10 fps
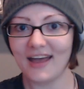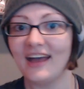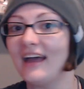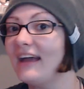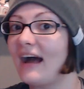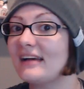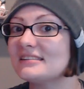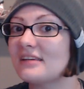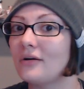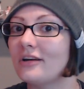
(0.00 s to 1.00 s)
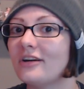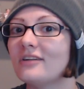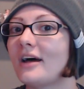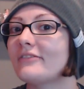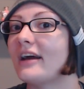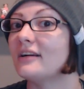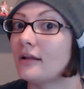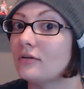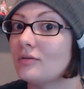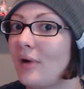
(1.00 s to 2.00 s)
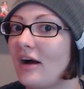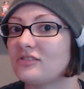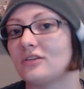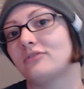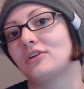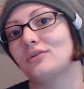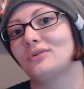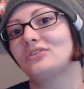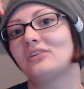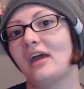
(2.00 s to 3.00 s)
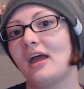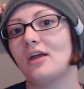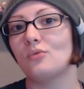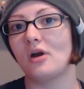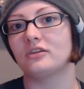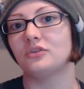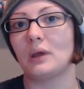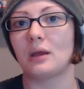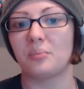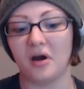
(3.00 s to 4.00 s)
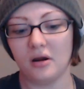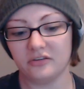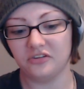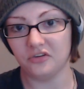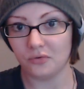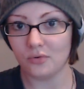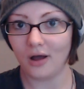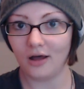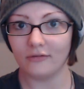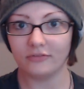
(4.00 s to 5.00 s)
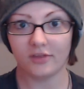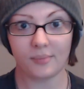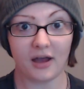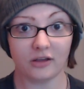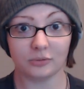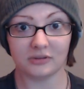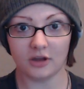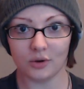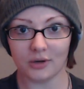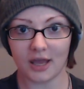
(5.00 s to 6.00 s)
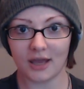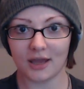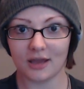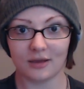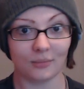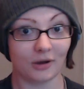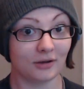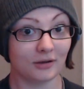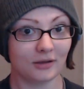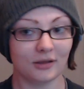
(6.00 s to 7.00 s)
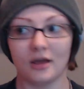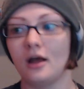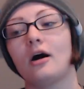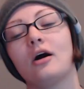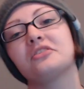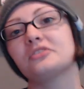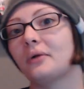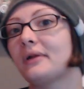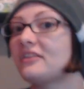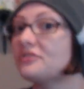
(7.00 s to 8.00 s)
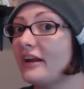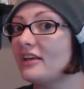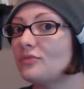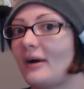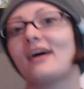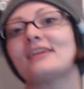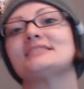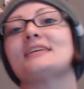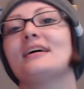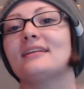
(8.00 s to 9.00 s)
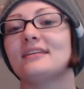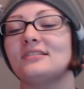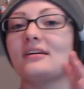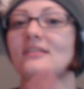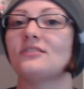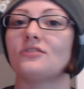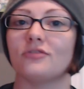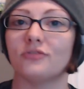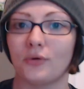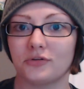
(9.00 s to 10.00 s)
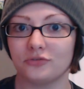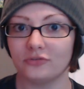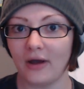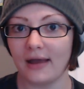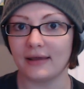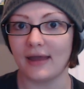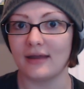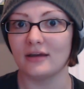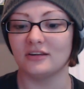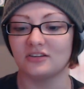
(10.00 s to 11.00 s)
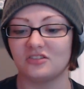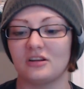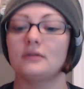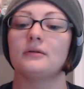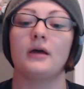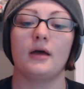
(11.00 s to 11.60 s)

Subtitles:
Hey guys, Sera here, and I've got another unboxing for you. Today, we are doing part two of The Box with No Name, also known as Freddy's Box. This is the Force Friday edition.